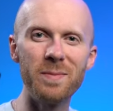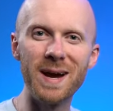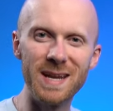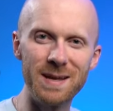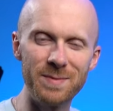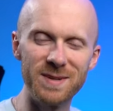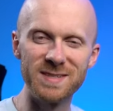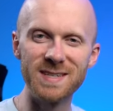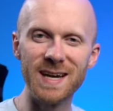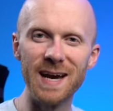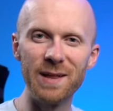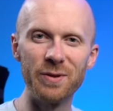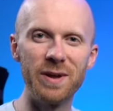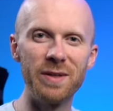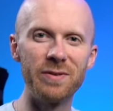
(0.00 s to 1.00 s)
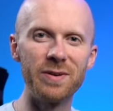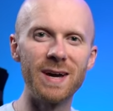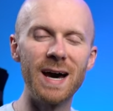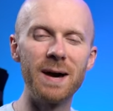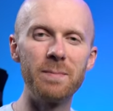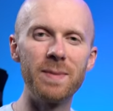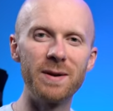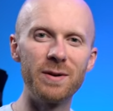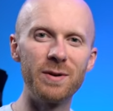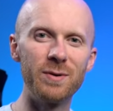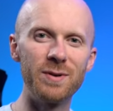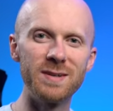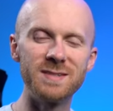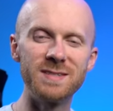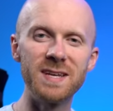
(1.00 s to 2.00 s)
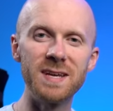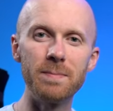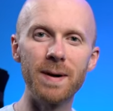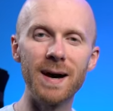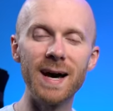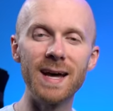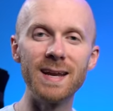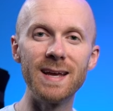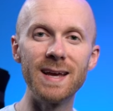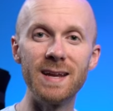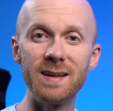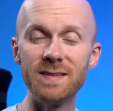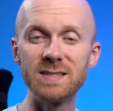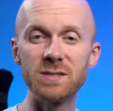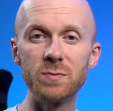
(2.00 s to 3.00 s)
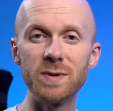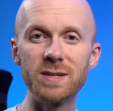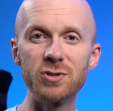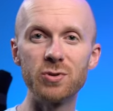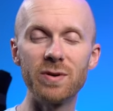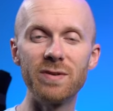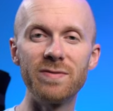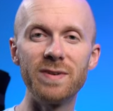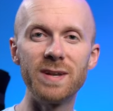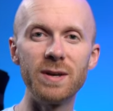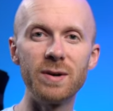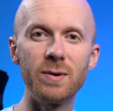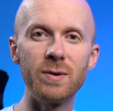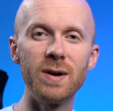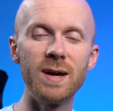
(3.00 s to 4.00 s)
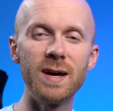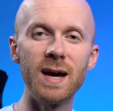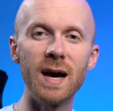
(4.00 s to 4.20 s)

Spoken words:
My name is Tyler Nethercott, better known as T-Pott, and in this week's short video,